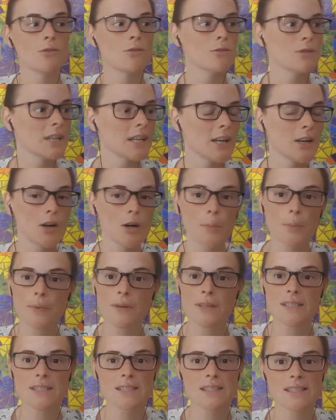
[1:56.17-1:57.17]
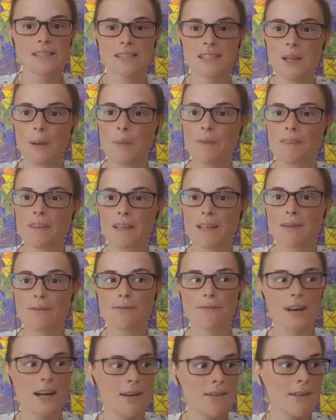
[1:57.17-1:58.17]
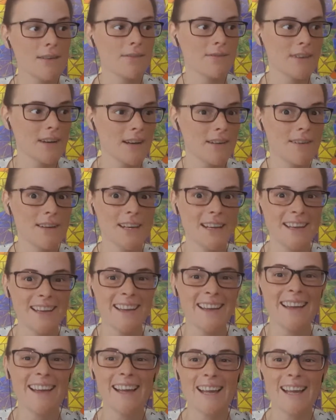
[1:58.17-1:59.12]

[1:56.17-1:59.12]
looking up is something very, very